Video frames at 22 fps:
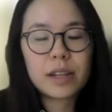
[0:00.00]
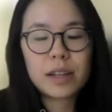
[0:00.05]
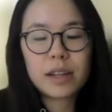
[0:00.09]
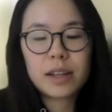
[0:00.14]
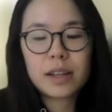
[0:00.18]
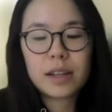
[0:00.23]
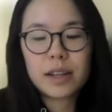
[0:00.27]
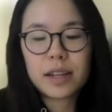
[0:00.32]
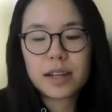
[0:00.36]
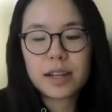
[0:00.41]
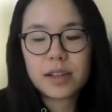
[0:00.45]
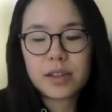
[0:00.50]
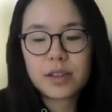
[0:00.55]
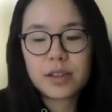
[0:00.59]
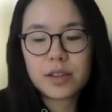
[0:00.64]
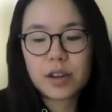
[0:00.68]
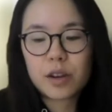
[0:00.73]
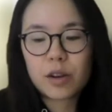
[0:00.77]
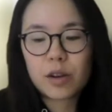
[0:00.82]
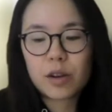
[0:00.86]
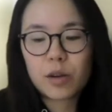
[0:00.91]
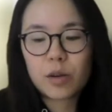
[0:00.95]
And
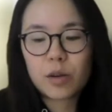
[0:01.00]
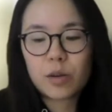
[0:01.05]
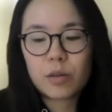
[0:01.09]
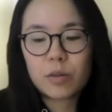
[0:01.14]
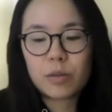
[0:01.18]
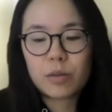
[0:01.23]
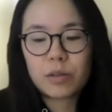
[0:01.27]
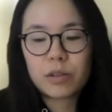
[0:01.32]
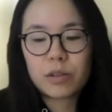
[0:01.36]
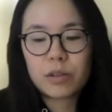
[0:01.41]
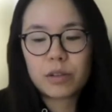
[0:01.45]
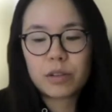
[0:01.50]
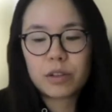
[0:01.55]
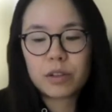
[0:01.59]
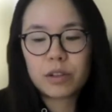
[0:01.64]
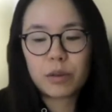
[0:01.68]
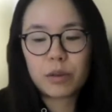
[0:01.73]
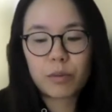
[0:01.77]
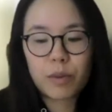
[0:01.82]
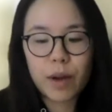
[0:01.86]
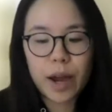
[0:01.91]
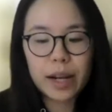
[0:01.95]
so
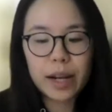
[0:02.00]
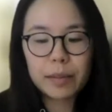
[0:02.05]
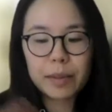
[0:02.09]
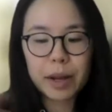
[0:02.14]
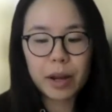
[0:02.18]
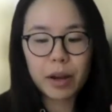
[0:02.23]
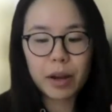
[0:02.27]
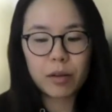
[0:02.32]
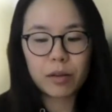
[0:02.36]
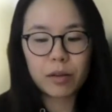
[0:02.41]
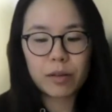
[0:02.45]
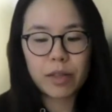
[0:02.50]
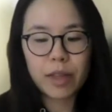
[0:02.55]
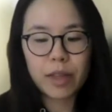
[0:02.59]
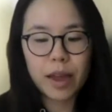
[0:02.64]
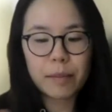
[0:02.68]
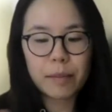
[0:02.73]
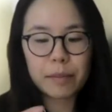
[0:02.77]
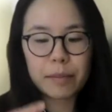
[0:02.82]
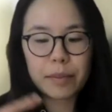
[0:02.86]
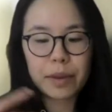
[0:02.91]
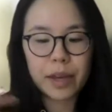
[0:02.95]
you're right about
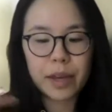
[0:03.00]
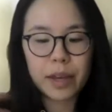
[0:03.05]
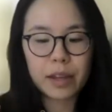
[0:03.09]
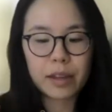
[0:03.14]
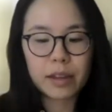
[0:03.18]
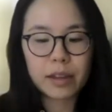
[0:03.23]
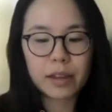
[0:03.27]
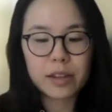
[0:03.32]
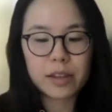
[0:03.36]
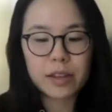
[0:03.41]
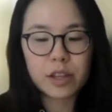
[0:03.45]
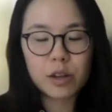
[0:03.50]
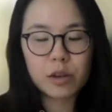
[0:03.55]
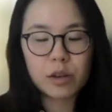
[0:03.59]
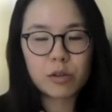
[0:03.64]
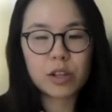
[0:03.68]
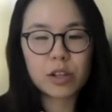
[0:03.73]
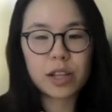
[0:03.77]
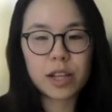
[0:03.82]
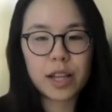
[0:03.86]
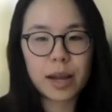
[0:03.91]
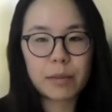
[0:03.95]
them being this huge
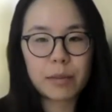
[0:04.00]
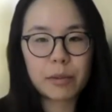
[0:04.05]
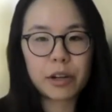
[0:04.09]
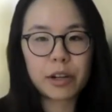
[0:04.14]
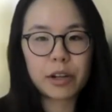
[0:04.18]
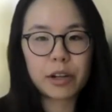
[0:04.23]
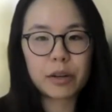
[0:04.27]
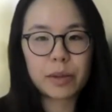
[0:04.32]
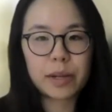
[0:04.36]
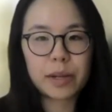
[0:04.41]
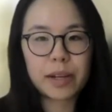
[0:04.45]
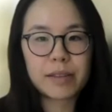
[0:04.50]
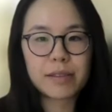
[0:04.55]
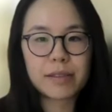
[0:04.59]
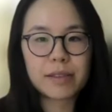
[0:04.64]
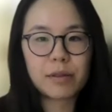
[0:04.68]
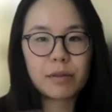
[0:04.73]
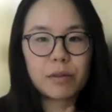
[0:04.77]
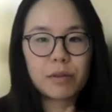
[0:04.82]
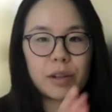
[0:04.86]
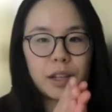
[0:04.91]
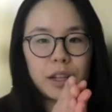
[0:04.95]
collaborator, because they
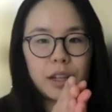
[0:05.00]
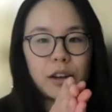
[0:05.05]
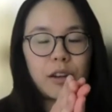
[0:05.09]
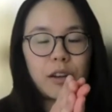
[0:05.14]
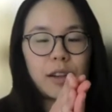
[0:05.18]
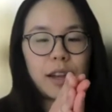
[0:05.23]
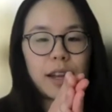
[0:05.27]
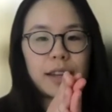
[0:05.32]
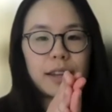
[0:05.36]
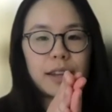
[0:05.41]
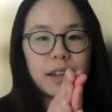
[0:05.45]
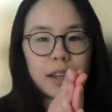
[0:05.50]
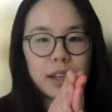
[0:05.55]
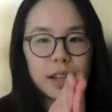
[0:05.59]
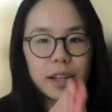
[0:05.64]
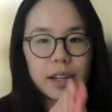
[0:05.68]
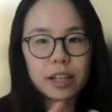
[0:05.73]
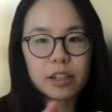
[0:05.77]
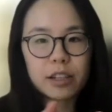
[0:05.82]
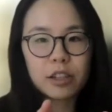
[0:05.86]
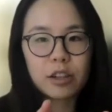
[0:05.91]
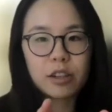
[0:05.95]
really are like the
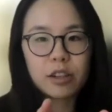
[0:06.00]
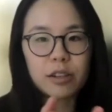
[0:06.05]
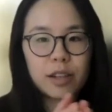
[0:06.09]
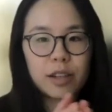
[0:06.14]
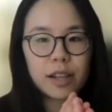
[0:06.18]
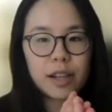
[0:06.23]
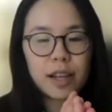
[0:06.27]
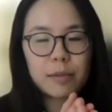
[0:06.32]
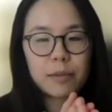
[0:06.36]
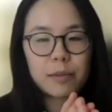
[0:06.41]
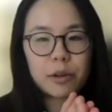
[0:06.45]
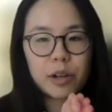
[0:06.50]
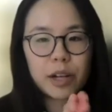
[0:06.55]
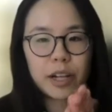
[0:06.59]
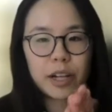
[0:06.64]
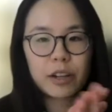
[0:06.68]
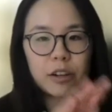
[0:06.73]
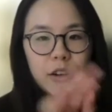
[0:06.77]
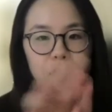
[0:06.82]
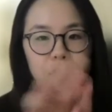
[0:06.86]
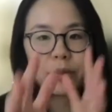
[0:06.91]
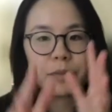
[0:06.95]
connector, the
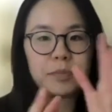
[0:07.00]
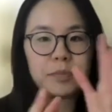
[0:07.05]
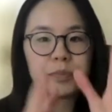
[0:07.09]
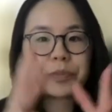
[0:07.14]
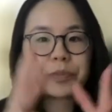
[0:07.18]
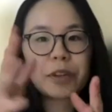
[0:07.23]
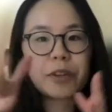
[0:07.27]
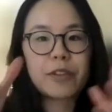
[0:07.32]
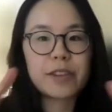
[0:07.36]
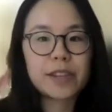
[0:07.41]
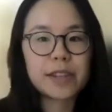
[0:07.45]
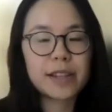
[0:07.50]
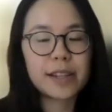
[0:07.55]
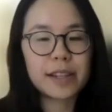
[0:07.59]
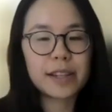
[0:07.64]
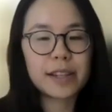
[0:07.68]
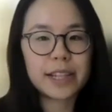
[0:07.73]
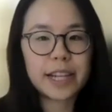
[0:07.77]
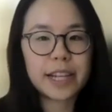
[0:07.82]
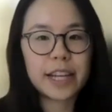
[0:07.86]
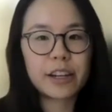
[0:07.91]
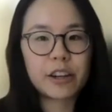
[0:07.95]
collaborator,
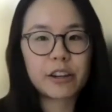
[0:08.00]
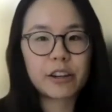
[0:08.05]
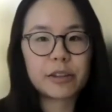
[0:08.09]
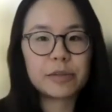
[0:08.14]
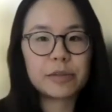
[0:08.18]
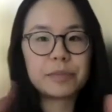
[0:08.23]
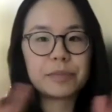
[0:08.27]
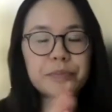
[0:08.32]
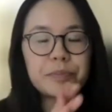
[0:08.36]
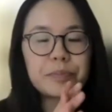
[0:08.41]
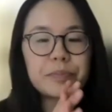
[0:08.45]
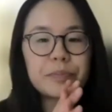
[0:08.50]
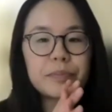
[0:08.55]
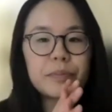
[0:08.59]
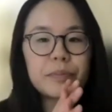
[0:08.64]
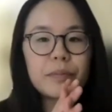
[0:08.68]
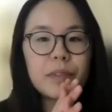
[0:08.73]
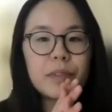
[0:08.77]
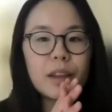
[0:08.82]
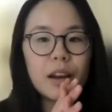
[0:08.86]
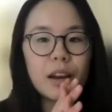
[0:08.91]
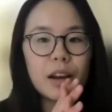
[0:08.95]
facilitator,
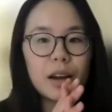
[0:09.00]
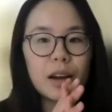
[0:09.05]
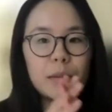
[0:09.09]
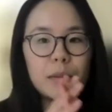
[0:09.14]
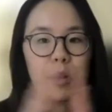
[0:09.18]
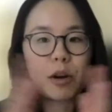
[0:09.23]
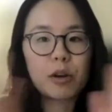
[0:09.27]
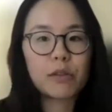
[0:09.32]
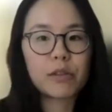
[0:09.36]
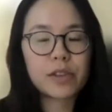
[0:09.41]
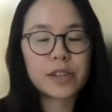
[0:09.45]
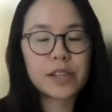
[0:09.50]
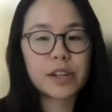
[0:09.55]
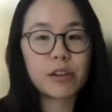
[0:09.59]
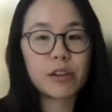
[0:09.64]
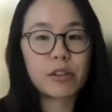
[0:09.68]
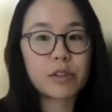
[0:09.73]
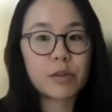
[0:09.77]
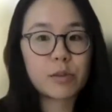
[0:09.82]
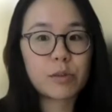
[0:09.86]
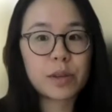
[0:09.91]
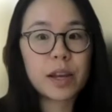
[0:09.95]
overseer.
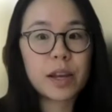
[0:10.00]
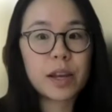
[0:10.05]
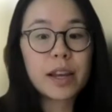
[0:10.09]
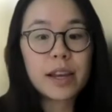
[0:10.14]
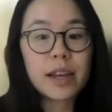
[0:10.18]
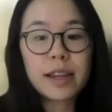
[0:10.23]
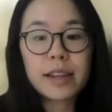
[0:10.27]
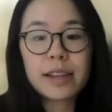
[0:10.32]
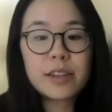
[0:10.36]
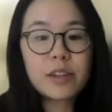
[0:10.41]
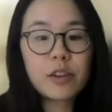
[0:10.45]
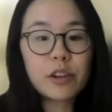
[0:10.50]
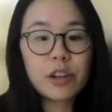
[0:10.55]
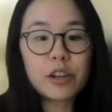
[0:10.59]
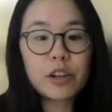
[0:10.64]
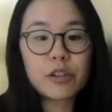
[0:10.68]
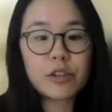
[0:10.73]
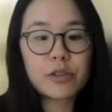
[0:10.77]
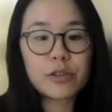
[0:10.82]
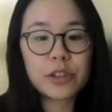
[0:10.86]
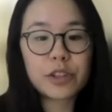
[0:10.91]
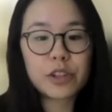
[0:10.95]
So these are
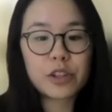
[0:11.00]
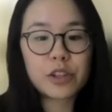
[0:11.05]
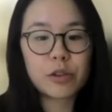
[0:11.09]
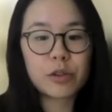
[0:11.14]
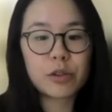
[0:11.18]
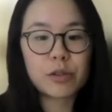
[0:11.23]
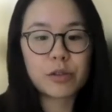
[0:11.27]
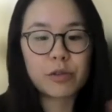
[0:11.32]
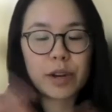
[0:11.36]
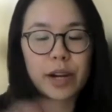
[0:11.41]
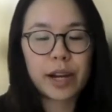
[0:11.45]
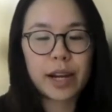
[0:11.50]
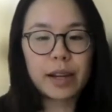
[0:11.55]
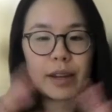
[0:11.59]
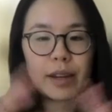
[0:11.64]
huge shoes, right?